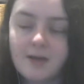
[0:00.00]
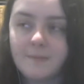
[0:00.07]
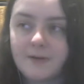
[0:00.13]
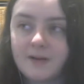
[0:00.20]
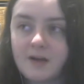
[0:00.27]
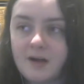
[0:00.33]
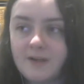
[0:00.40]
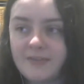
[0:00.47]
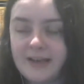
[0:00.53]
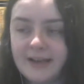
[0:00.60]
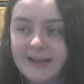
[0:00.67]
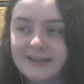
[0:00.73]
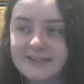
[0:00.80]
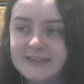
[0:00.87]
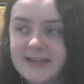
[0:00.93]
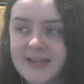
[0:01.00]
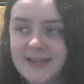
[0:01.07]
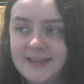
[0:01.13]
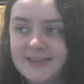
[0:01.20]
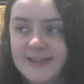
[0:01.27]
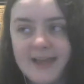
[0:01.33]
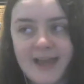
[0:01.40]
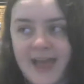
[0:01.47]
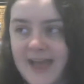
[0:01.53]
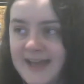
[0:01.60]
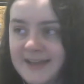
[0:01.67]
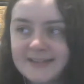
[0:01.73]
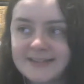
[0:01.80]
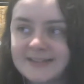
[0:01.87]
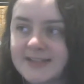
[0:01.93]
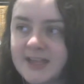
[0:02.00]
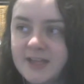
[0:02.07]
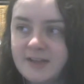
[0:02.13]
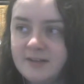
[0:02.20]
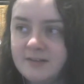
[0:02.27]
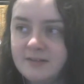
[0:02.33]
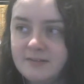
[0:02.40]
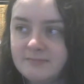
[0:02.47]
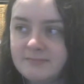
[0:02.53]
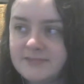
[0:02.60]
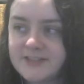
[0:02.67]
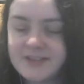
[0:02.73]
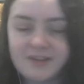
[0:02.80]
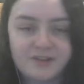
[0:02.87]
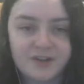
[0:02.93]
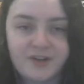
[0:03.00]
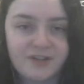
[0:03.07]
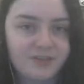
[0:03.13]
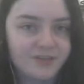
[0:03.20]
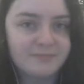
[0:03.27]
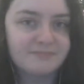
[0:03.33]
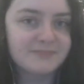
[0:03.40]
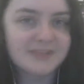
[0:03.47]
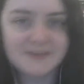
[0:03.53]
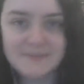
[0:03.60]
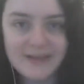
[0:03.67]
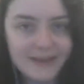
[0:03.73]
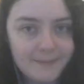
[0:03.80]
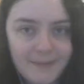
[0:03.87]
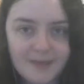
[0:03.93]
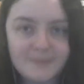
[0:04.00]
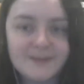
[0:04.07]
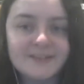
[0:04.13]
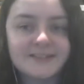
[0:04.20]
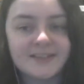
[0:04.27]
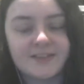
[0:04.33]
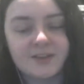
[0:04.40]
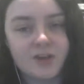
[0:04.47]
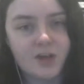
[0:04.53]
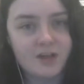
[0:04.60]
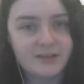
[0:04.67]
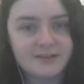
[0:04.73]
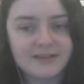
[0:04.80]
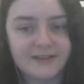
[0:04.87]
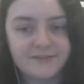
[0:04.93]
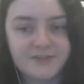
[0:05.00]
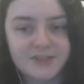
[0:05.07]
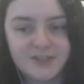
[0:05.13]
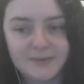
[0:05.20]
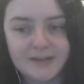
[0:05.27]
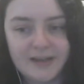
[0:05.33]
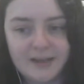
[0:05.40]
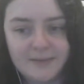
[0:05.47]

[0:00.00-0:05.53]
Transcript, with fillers: but can't they like take the eggs and surrogate them to make babies? That the girl have to do it?